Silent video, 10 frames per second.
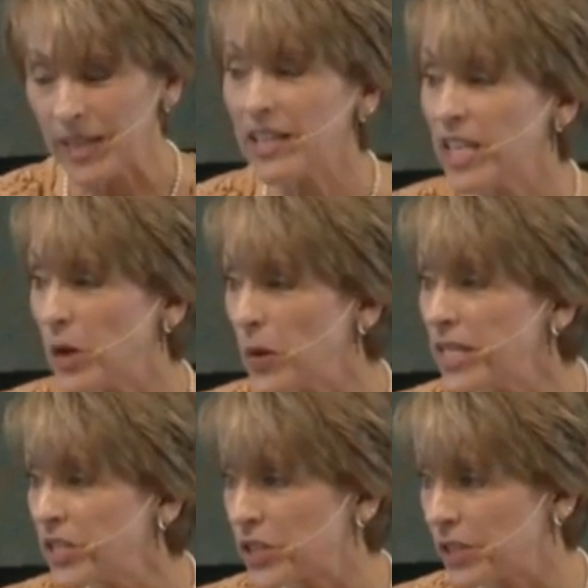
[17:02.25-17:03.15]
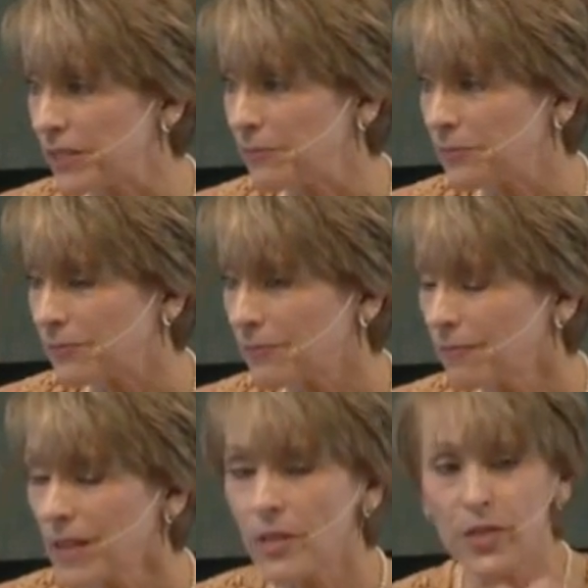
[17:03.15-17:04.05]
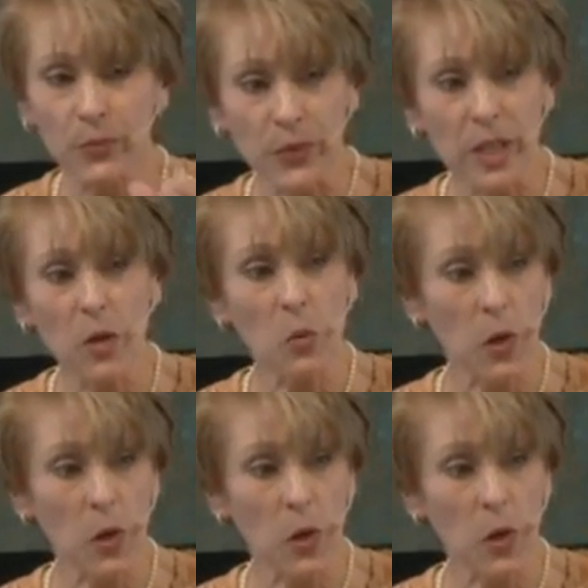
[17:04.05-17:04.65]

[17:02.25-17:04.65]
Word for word: In the oyster, the real